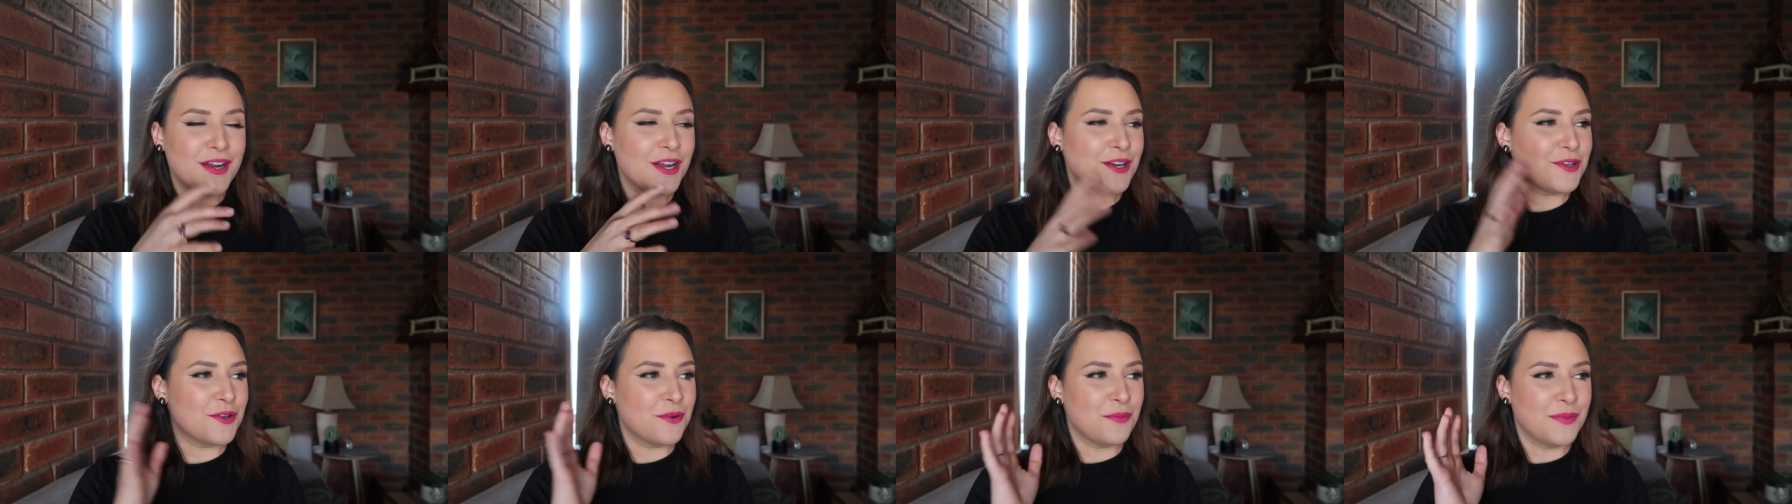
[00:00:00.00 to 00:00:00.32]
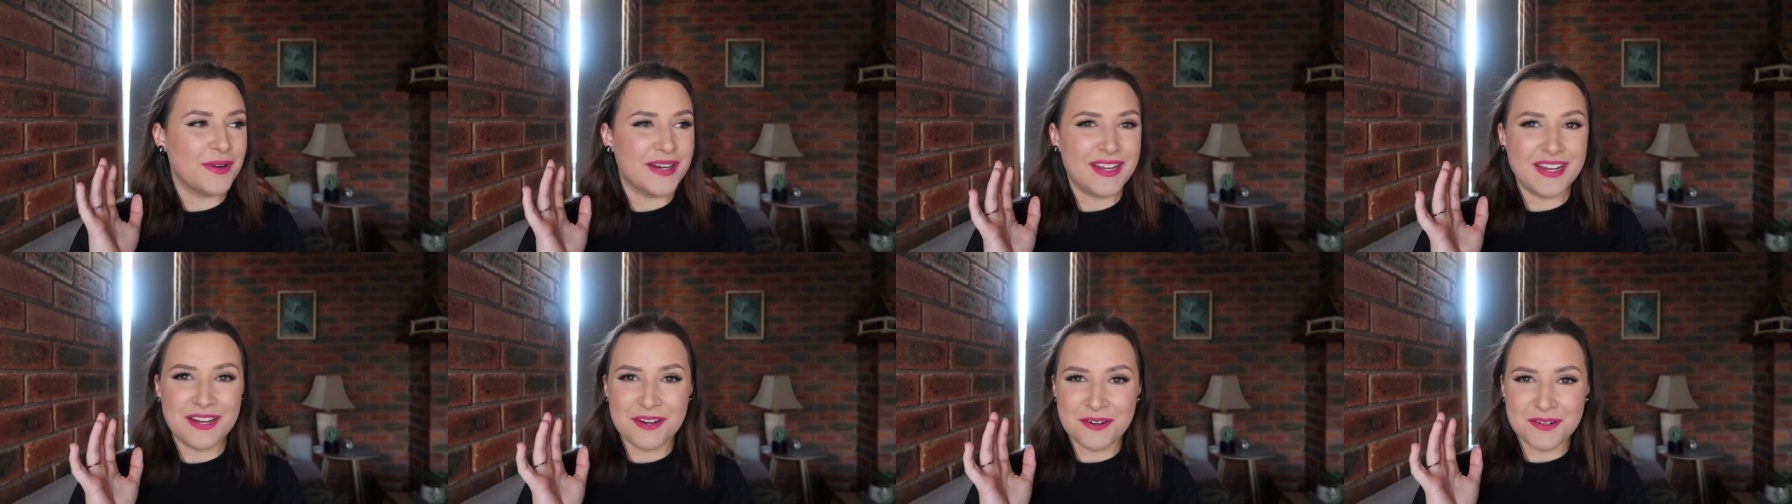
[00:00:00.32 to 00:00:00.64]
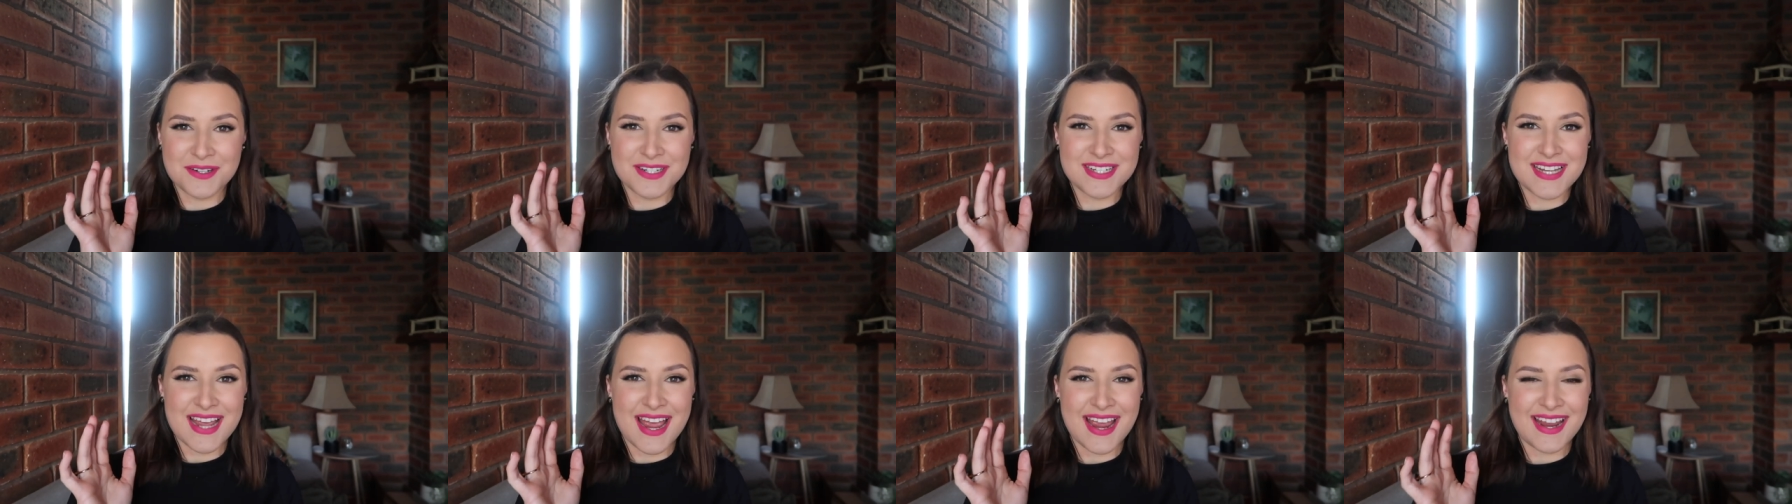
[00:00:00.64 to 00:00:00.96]
I don't want to
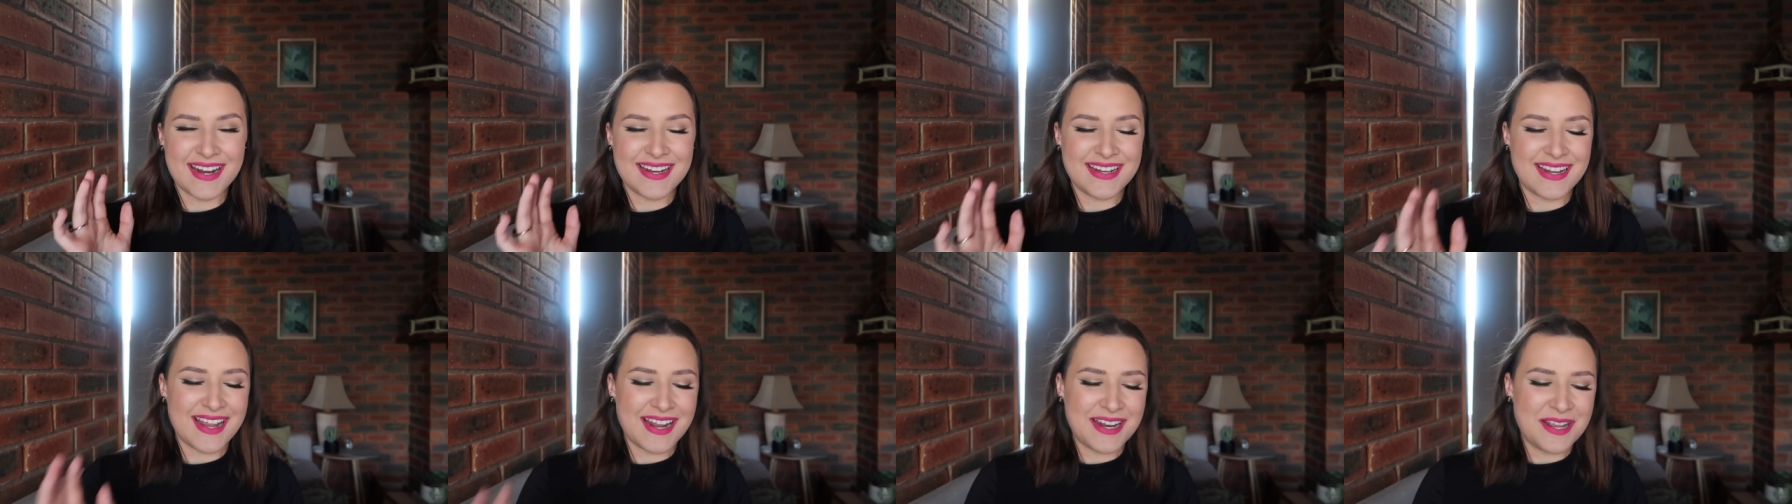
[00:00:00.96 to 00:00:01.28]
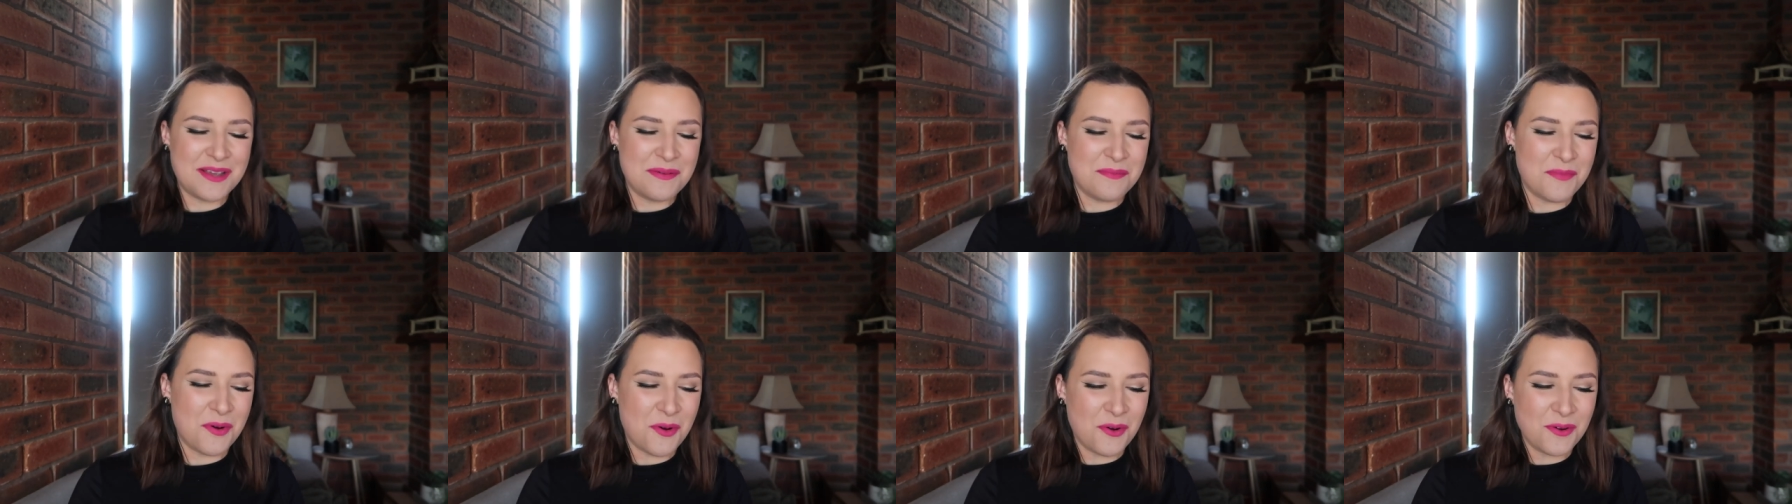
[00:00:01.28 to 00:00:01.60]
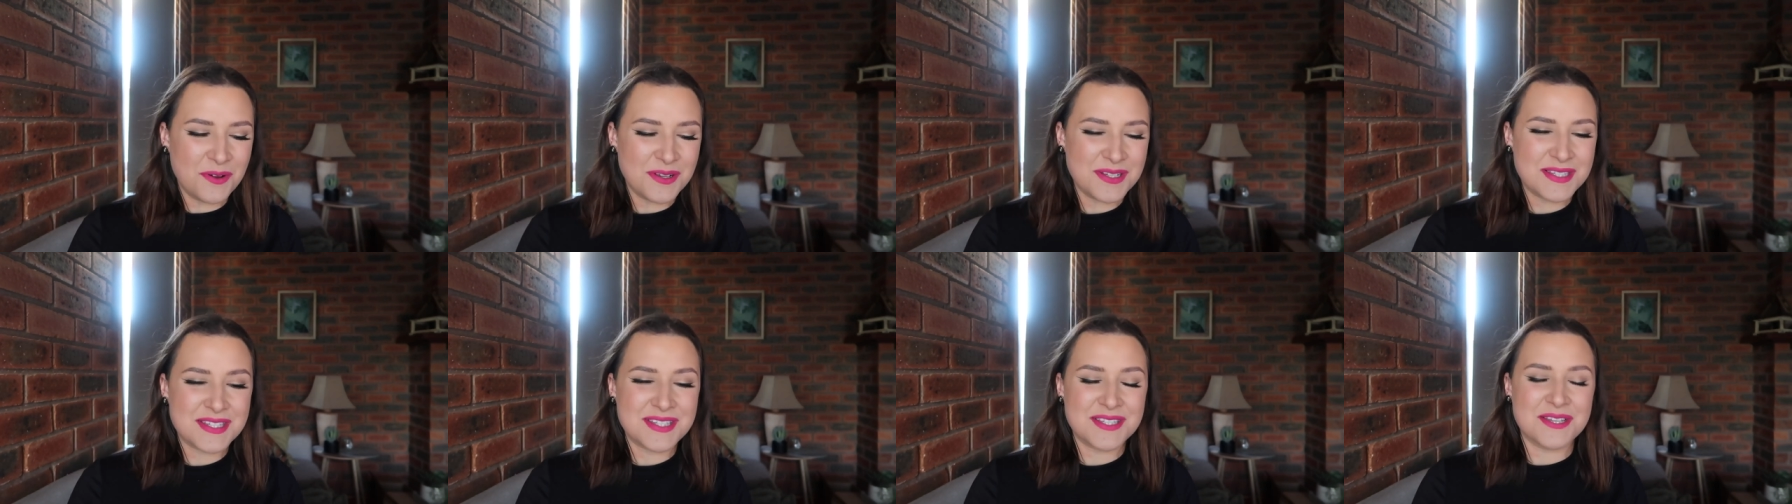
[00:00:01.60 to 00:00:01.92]
irritate it
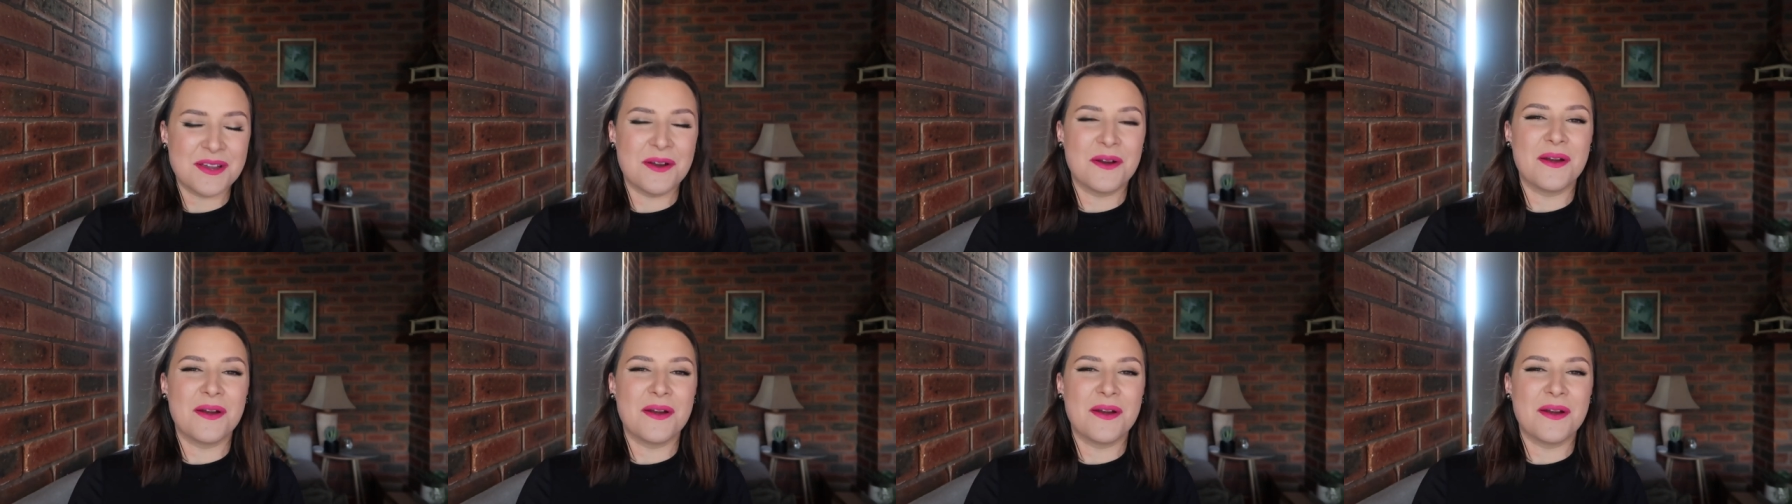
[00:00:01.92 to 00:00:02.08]
anymore. So